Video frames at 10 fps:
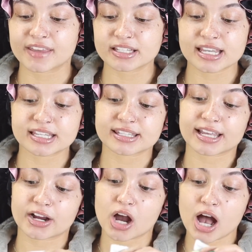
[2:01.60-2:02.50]
this is
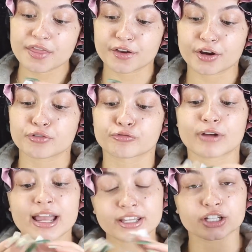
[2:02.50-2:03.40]
their other
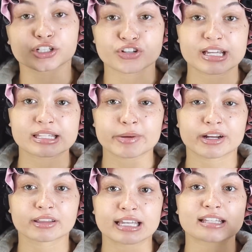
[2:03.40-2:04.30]
regular
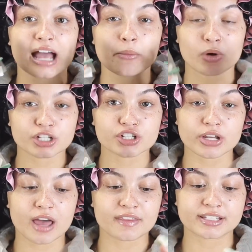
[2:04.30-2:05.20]
transparent lace. I wanna show
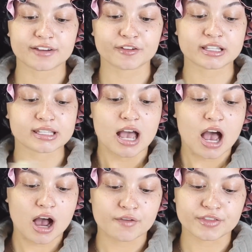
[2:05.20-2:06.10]
y'all the difference
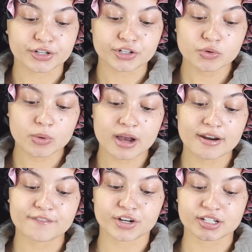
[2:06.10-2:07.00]
of their new one
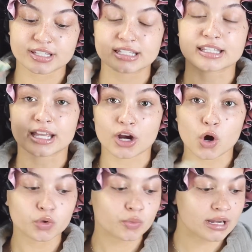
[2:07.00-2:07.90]
versus their
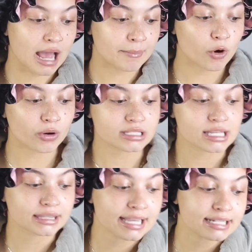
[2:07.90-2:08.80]
old one. I'm going
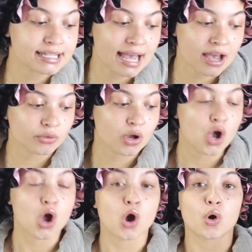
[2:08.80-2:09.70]
to lay it down
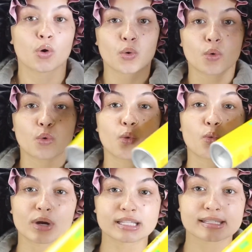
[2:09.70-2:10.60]

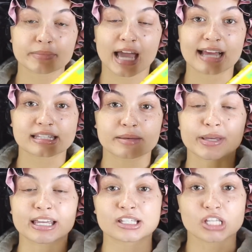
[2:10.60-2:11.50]
with some
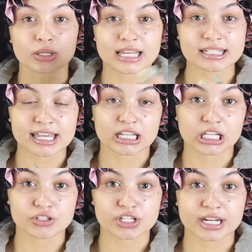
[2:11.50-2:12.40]
Got2b. So let's get
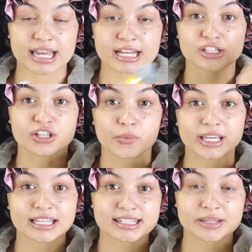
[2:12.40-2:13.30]
closer in so we
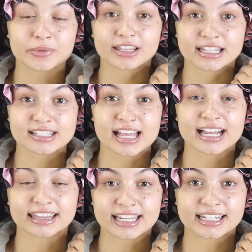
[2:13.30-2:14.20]
can see what it looks like laid